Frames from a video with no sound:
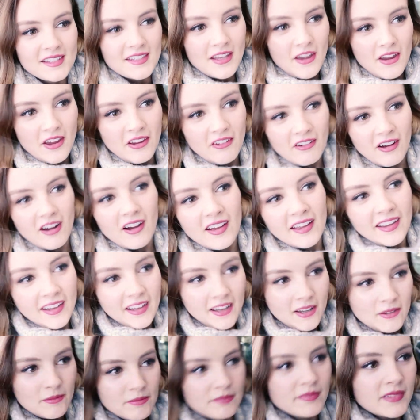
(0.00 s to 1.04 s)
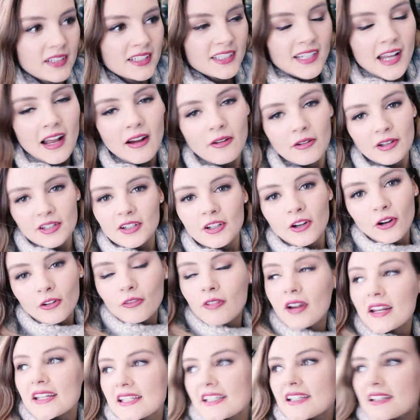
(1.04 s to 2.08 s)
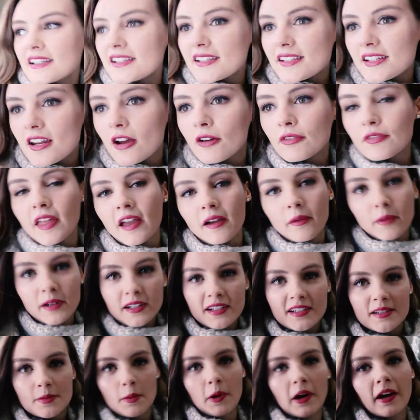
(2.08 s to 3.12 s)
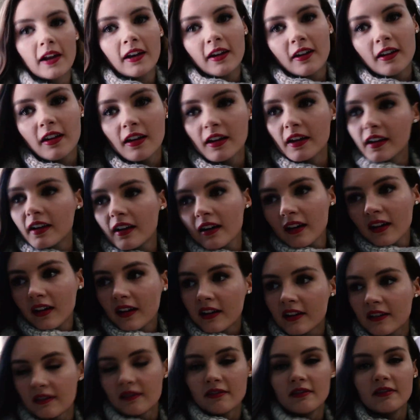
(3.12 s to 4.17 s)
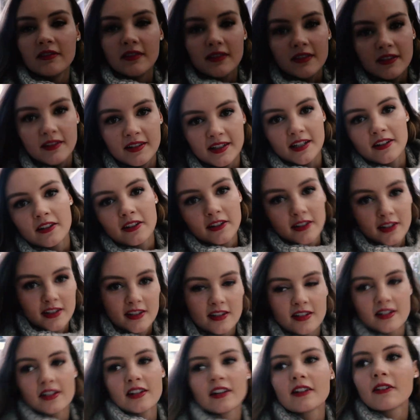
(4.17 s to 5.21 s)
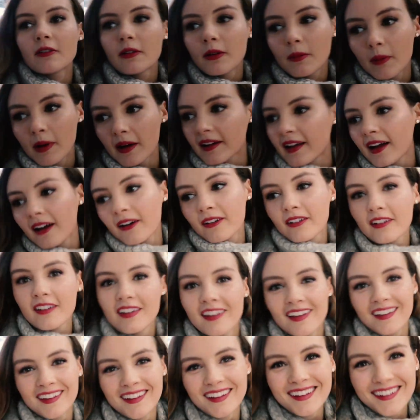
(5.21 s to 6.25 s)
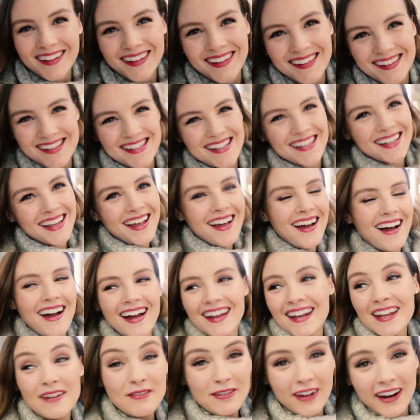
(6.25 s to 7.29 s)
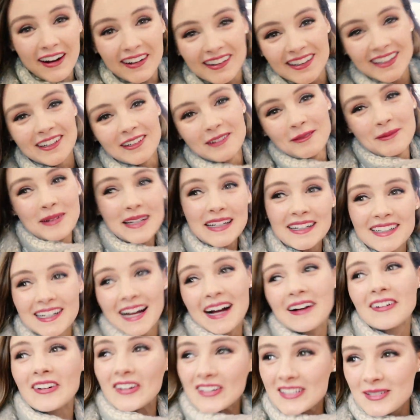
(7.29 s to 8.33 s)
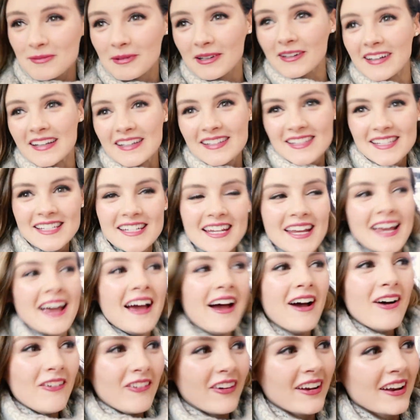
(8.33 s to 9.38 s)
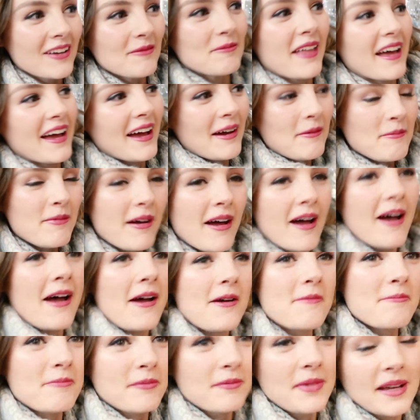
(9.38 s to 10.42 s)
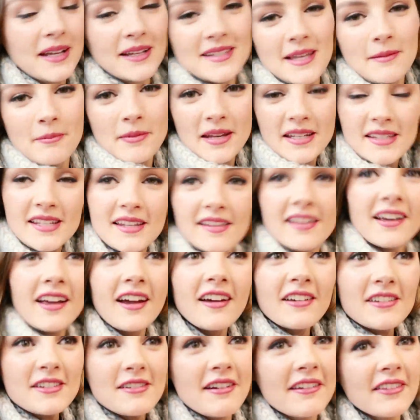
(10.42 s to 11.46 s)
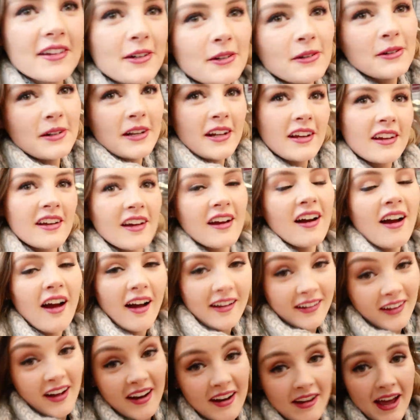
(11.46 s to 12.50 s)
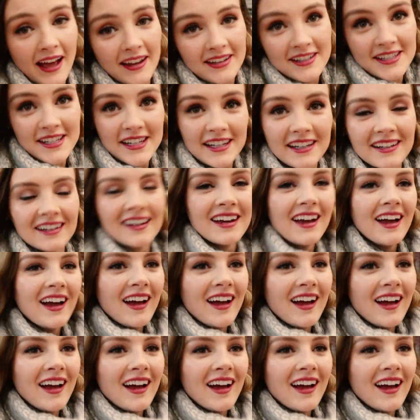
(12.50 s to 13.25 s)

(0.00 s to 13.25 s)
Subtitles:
So I showered and got ready and stuff there, which is why I look like I didn't just do a workout. I never actually normally shower, to be honest, when I'm there, but because I'm meeting the girls around the corner, I kind of had to.